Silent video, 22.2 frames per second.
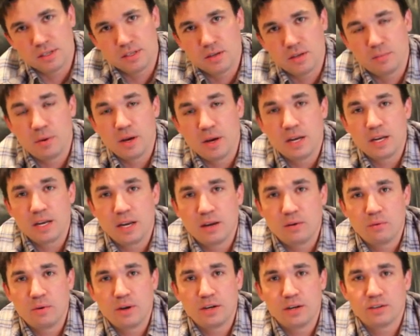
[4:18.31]
depending
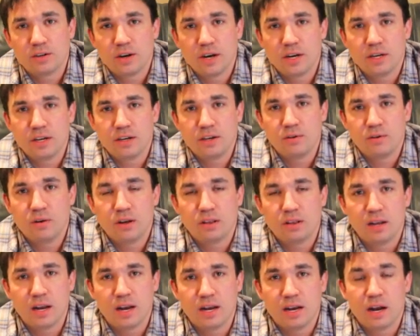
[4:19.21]
on what you're trying to do
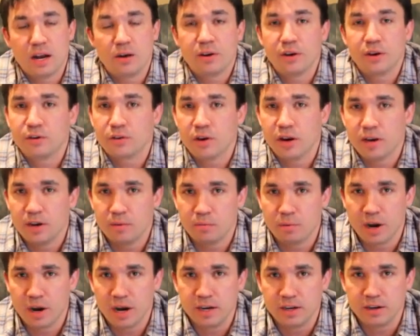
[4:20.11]
online, how you're trying to
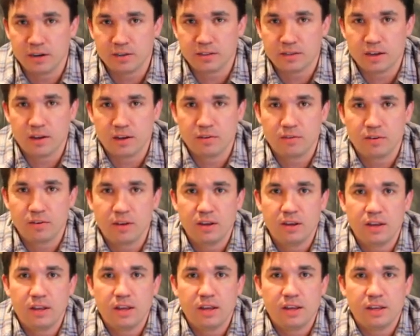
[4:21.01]
brand yourself,
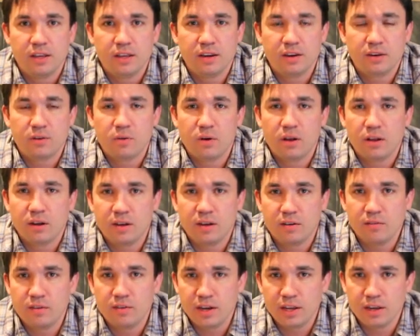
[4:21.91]
your
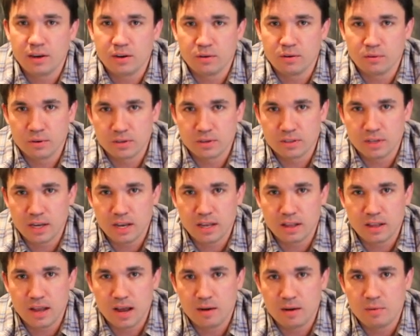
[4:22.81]
quality of video will say
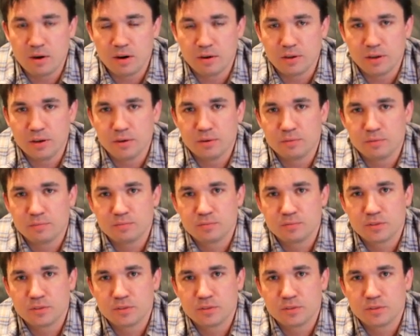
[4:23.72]
a lot about you.